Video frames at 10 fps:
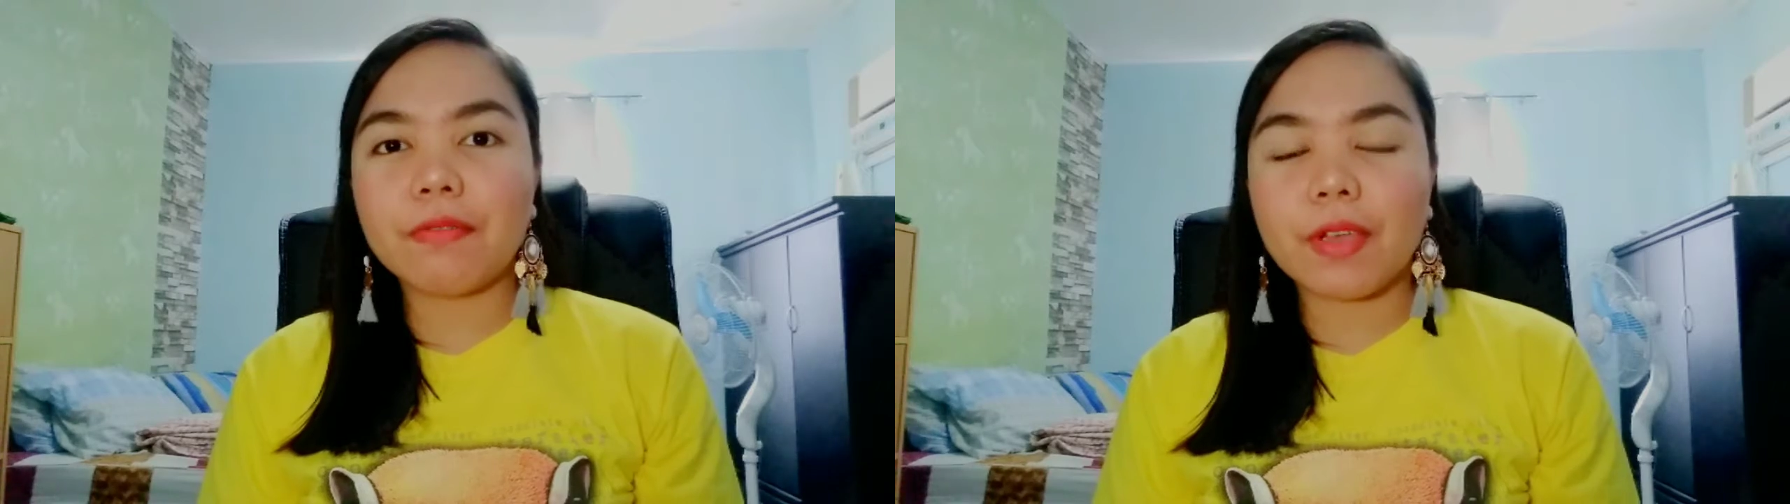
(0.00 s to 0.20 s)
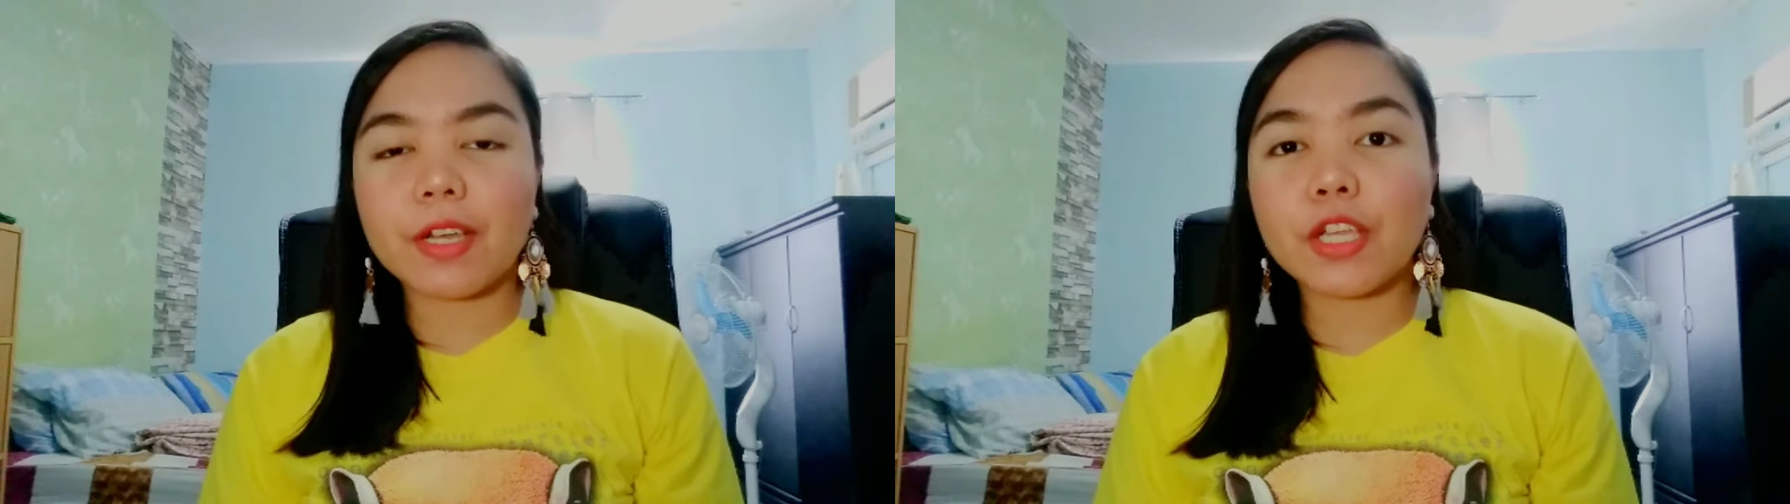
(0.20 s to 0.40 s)

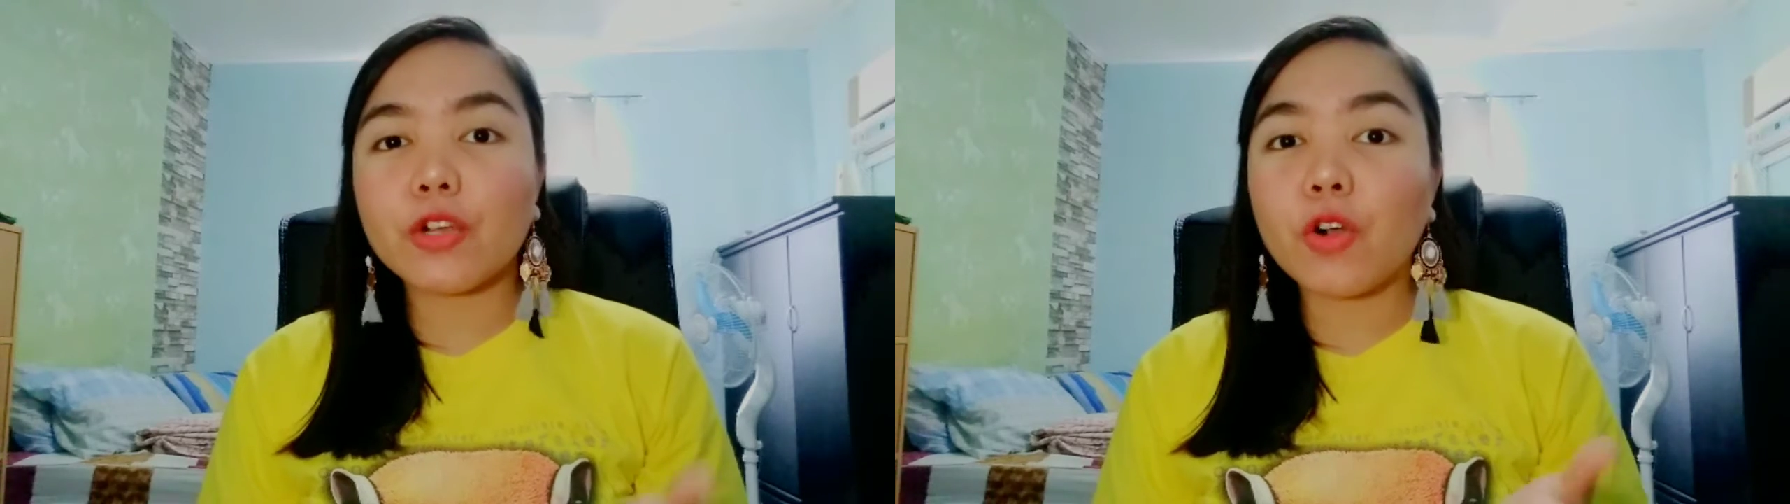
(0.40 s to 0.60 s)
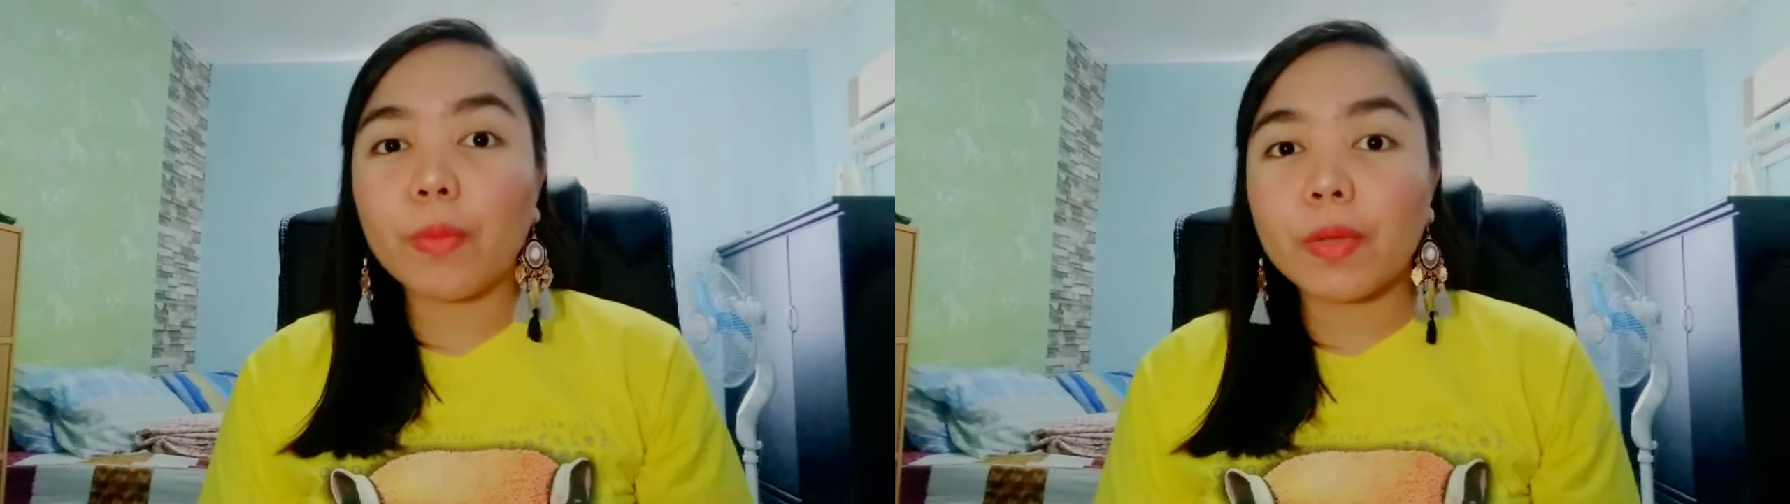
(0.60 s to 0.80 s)

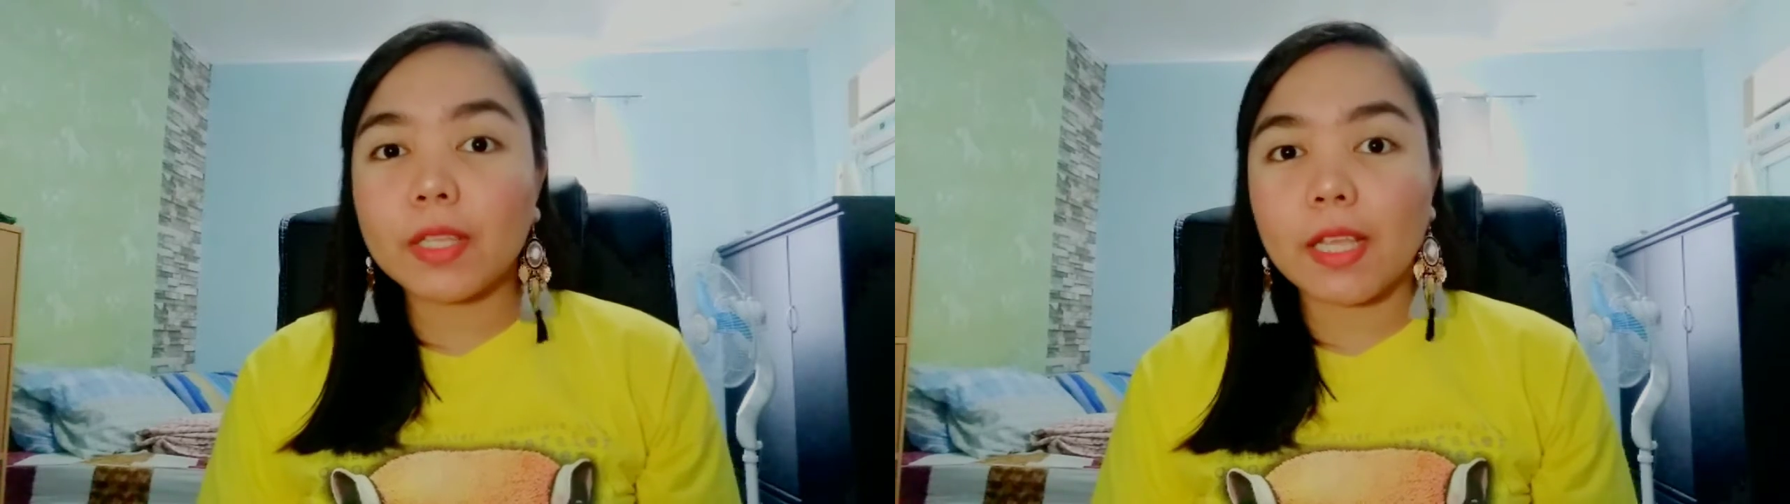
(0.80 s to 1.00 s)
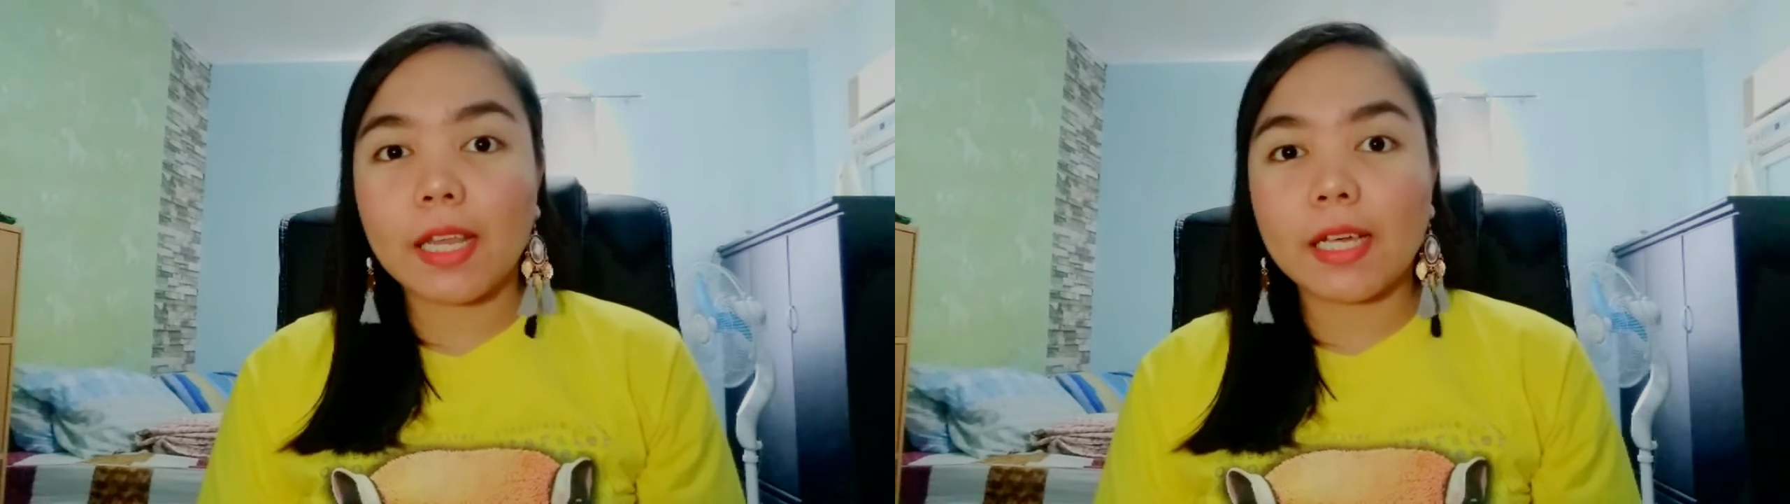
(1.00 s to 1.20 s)
very
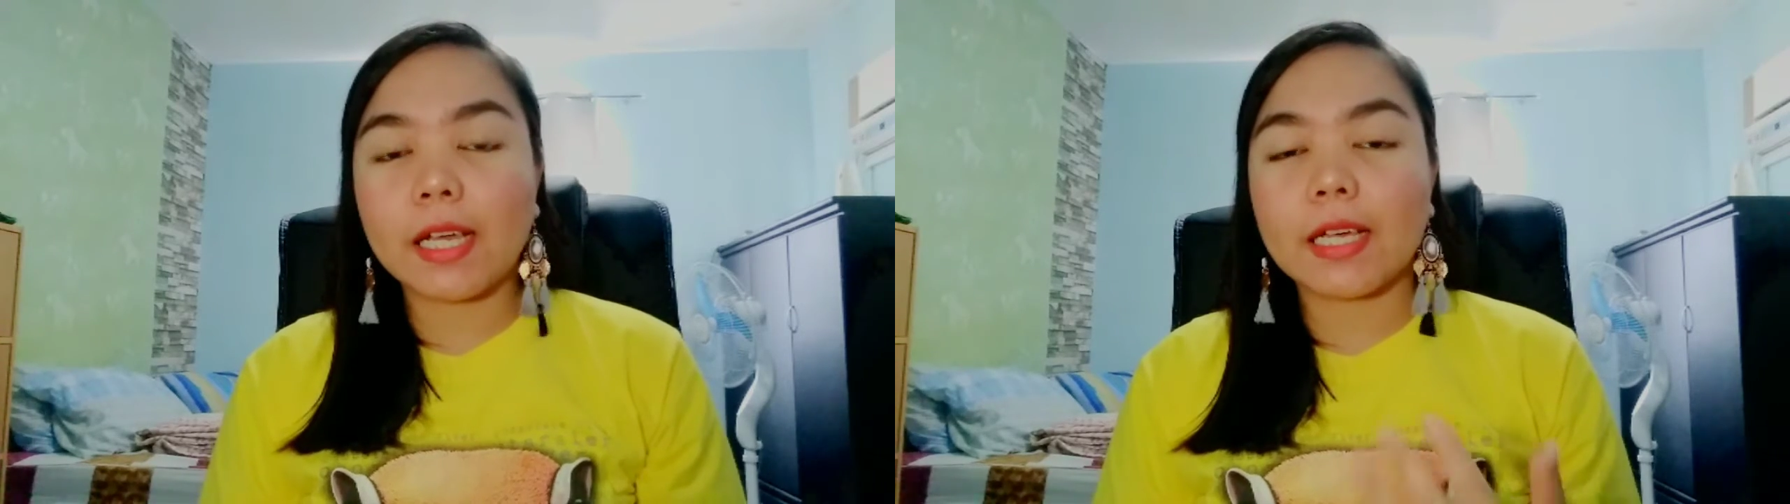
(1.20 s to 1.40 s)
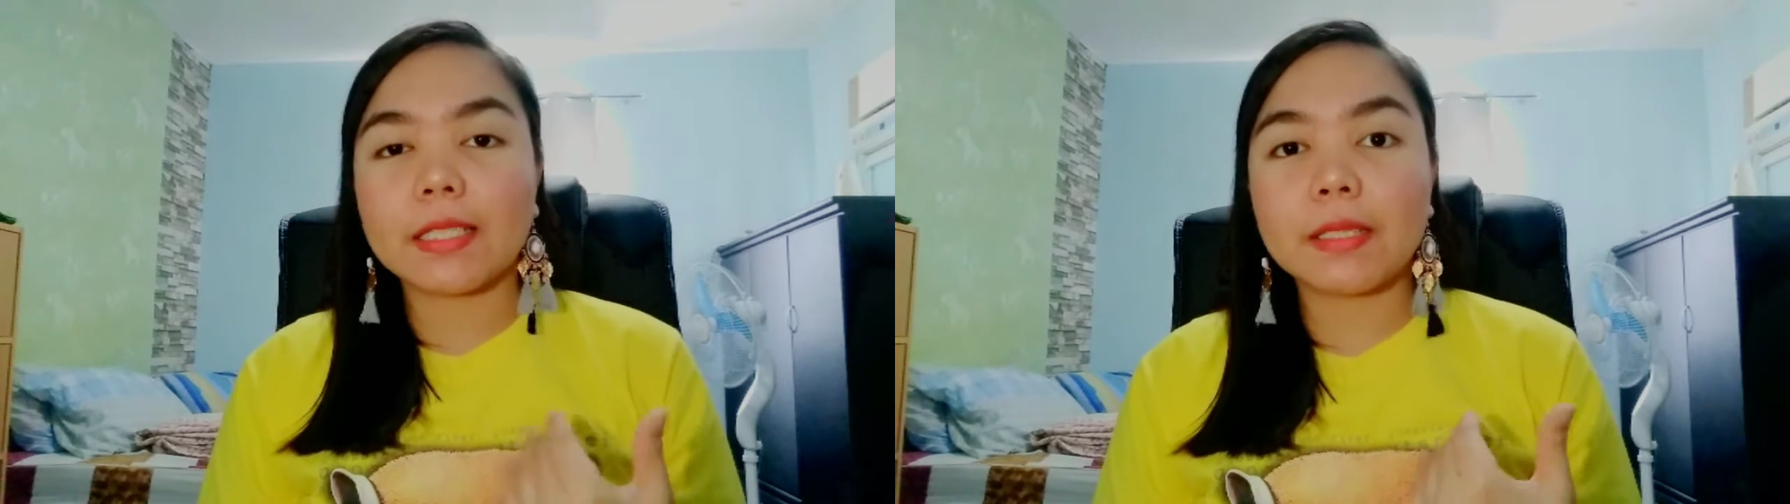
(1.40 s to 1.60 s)
common talaga